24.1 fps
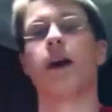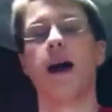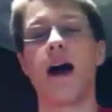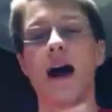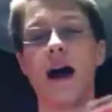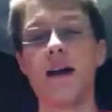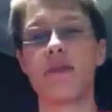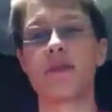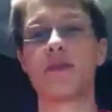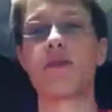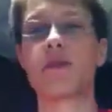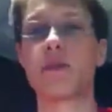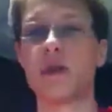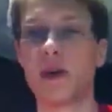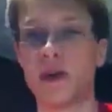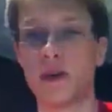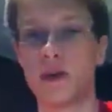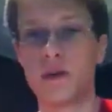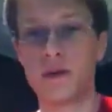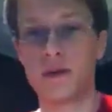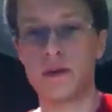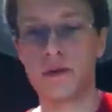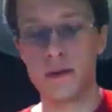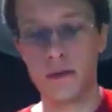As you
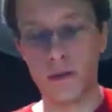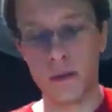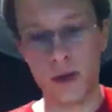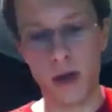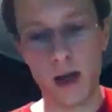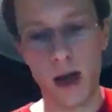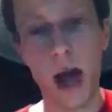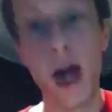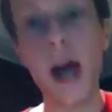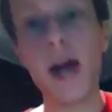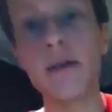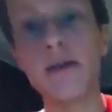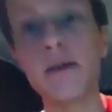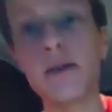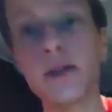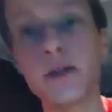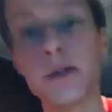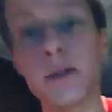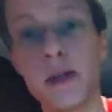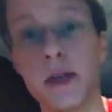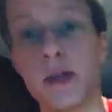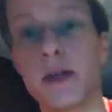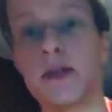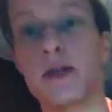know, I've
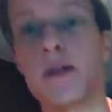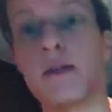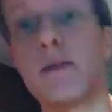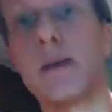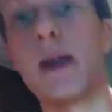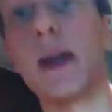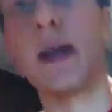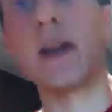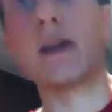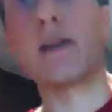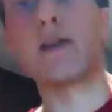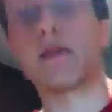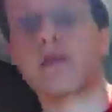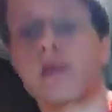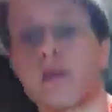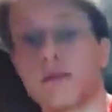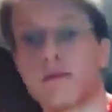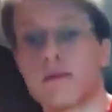spent my